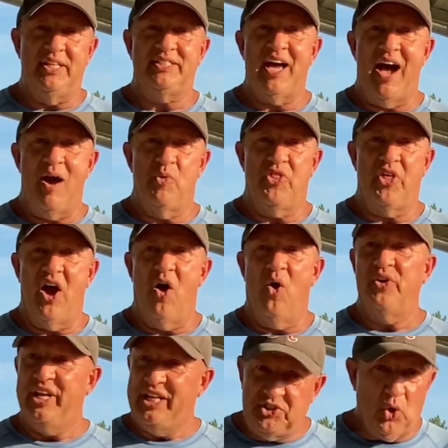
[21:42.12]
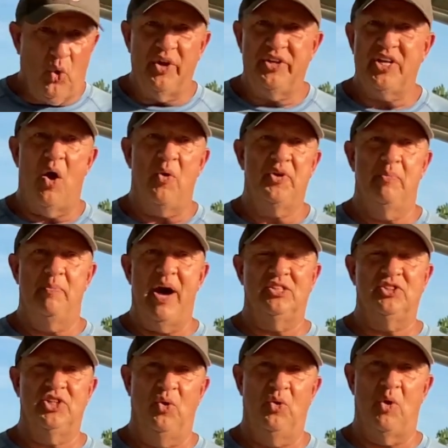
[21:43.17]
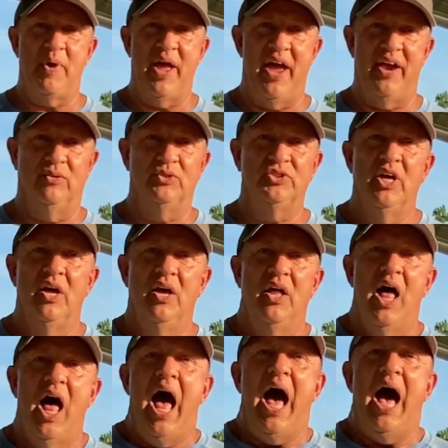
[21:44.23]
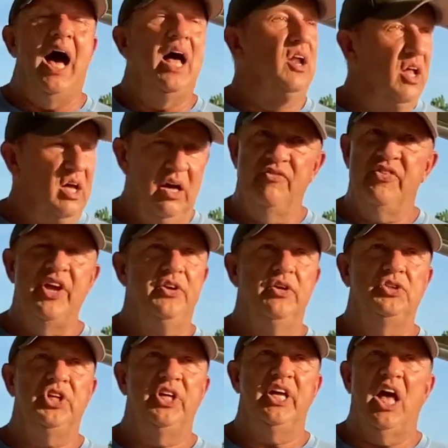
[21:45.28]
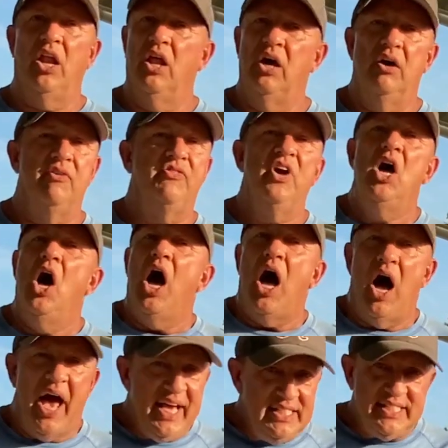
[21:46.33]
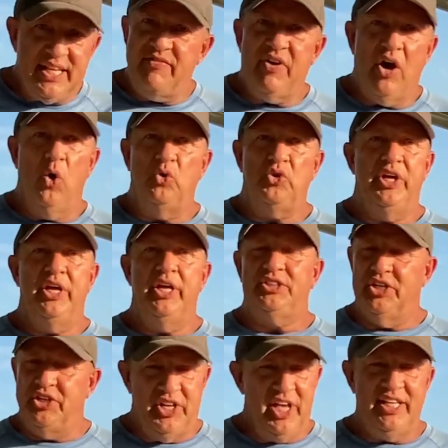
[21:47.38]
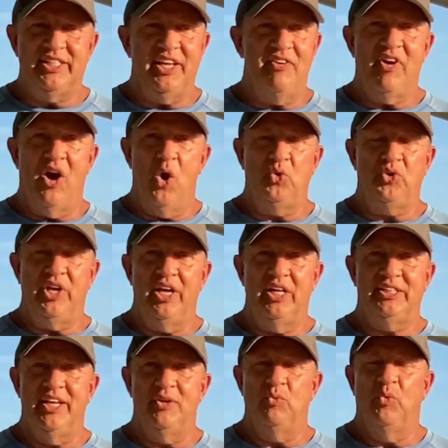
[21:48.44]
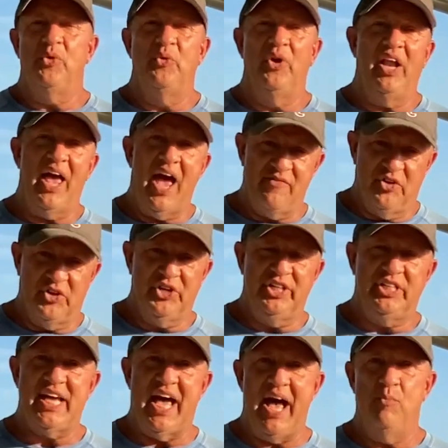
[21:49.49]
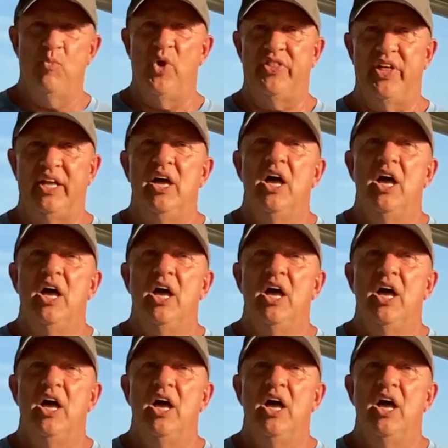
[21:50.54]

time with y'all and enjoyed talking about solar panels. I love energy. I love AC voltage and DC voltage, and we really have a good time with it.